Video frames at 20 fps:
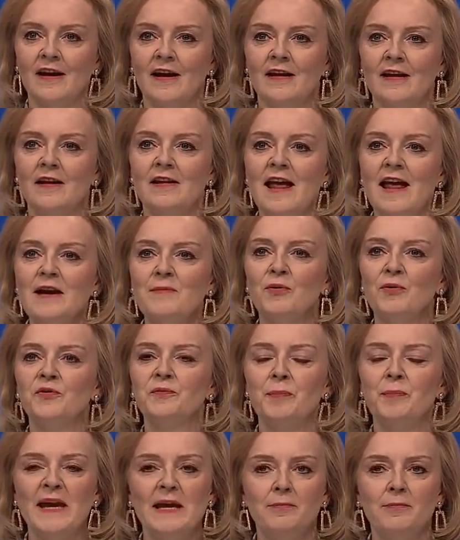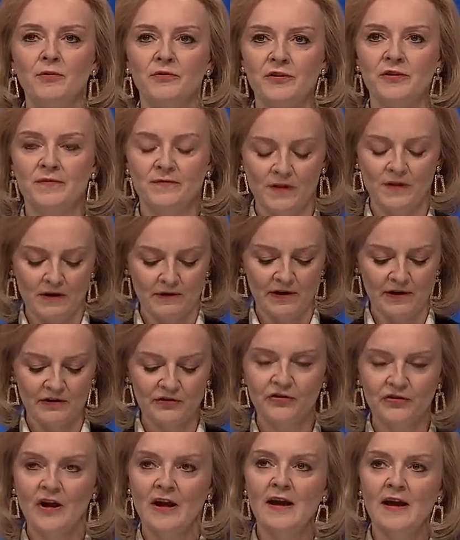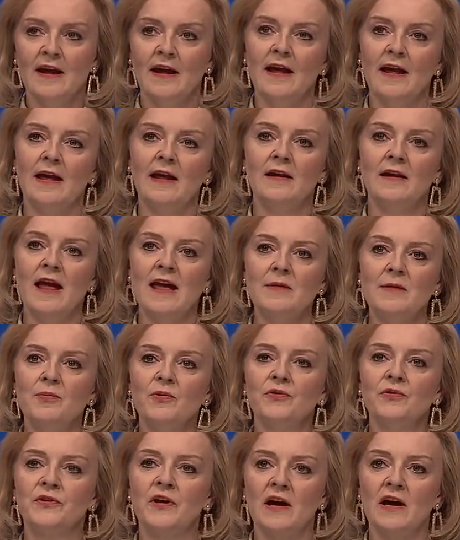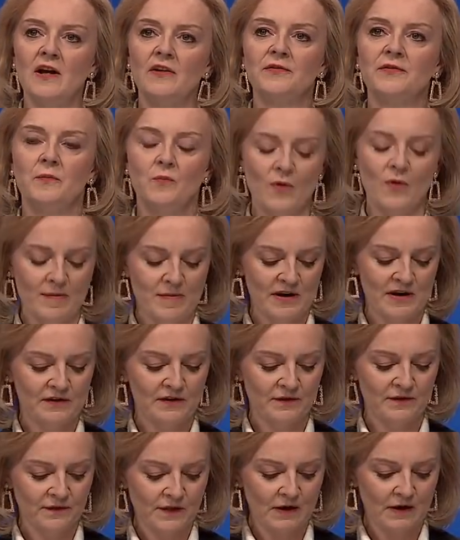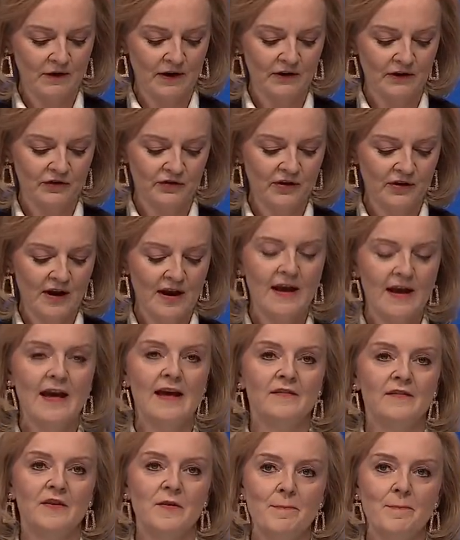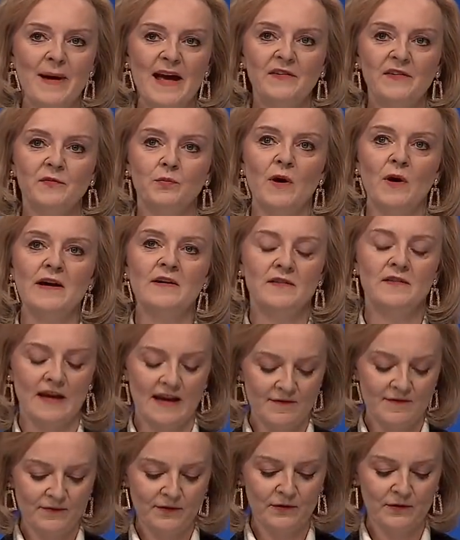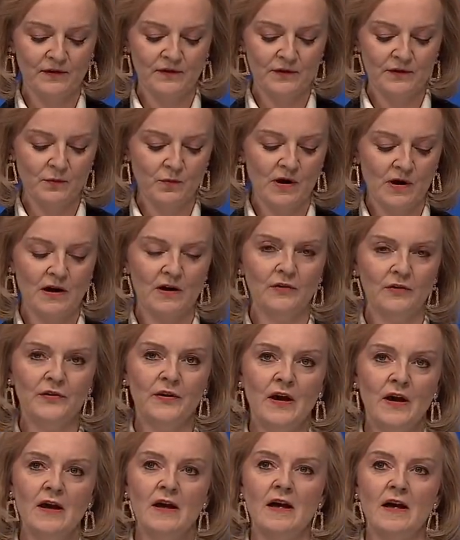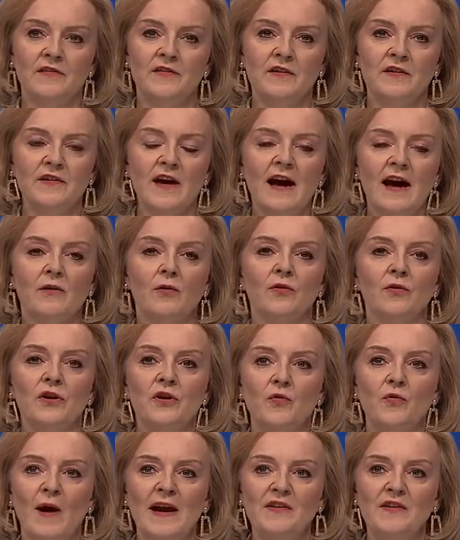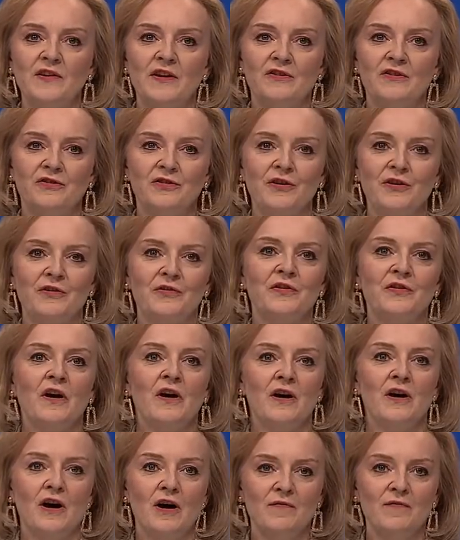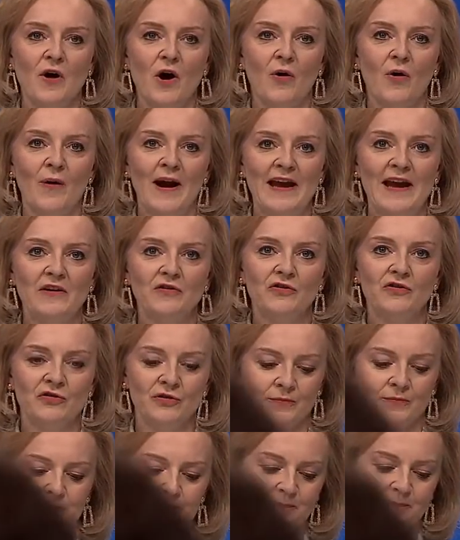It enables people to flourish. It enables girls and women to flourish. It's the best way to influence the world and to tackle the great issues of our age.